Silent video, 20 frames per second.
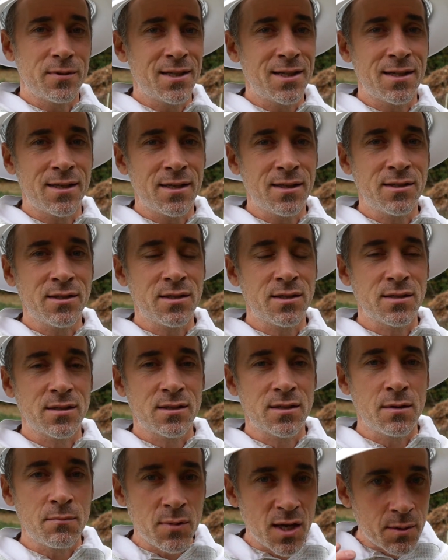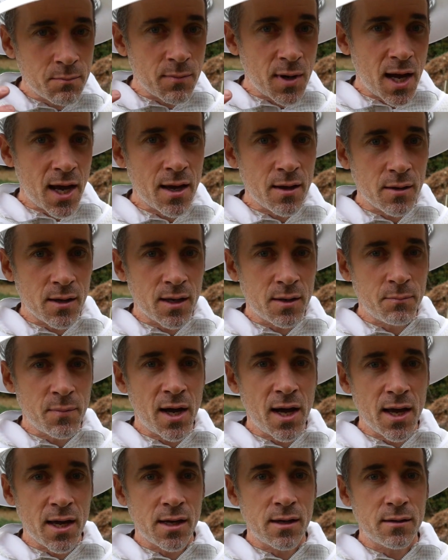it just, in
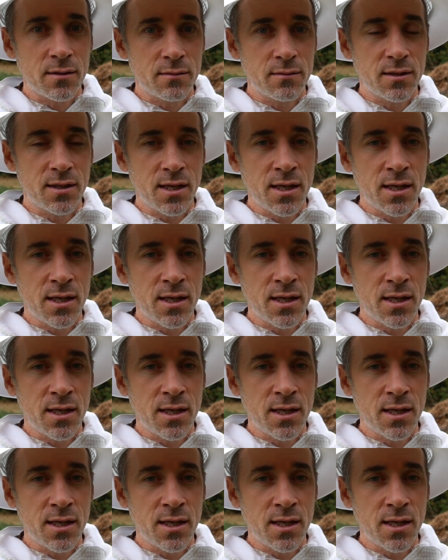my